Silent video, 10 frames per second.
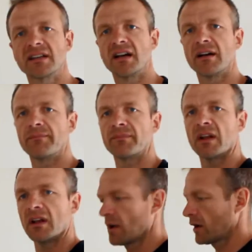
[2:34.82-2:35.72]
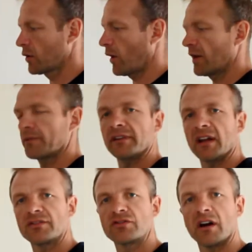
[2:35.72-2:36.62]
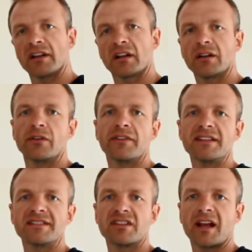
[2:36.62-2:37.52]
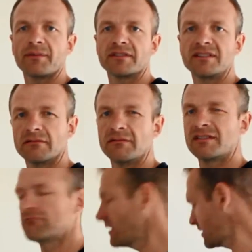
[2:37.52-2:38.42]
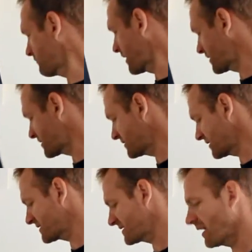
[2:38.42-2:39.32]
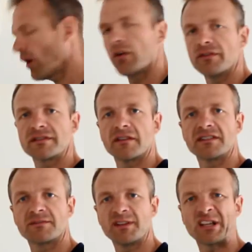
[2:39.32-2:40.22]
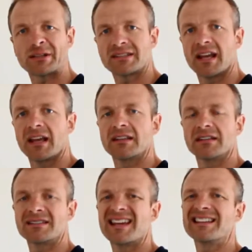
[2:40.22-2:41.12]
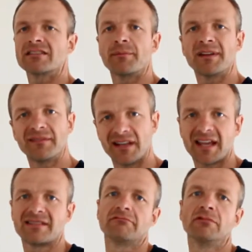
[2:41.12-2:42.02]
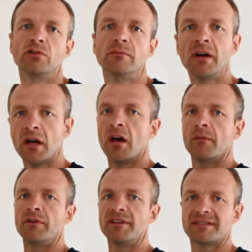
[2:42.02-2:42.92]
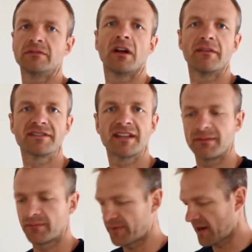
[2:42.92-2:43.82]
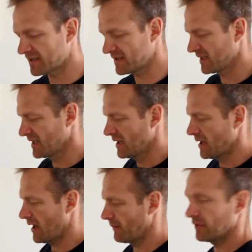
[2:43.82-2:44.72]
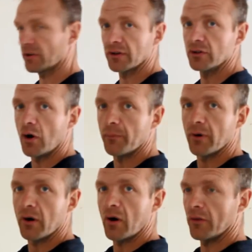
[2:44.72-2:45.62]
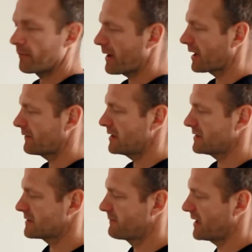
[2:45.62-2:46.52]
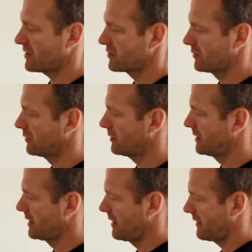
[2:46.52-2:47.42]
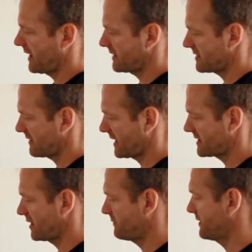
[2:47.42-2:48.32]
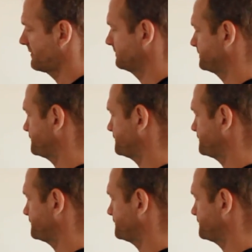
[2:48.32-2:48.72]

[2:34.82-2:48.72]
quite often I'll try and include these chaps. These are really great. So they just sit onto the speaker stand and takes up even less room, but you still get the same effect. You've got a knob on the back of it, just make sure that's open.